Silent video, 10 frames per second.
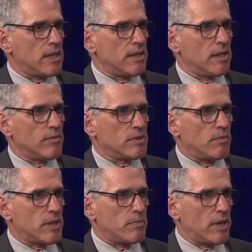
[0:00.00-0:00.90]
I think it was
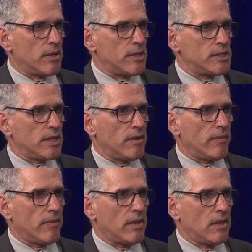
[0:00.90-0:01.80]
much better this year.
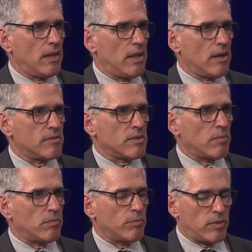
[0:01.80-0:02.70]
I was
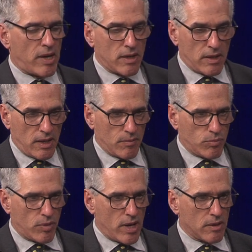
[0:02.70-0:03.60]
proud uh,
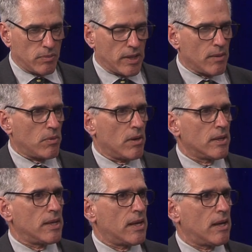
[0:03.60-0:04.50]
proud to play a part of
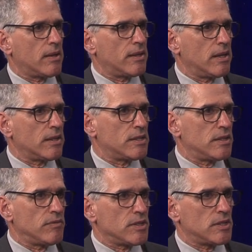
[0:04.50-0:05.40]
that. I think the
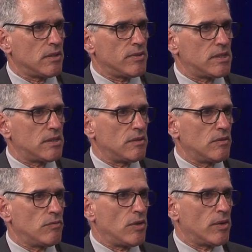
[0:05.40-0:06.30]
civil service
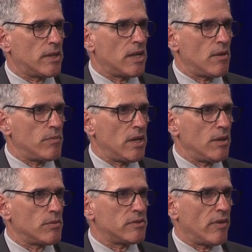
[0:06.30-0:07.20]
vote at town
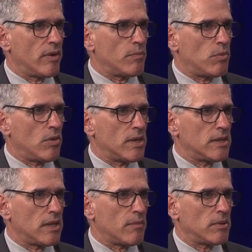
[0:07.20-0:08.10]
meeting was very
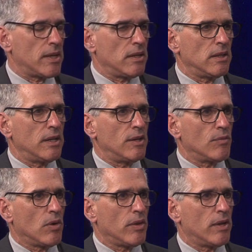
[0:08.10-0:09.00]
important. I played a leading
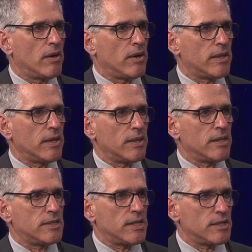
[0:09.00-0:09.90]
role there. I think the
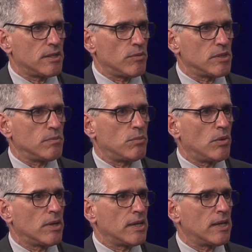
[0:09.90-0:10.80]
assessor was
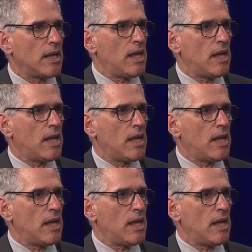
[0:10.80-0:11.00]
important.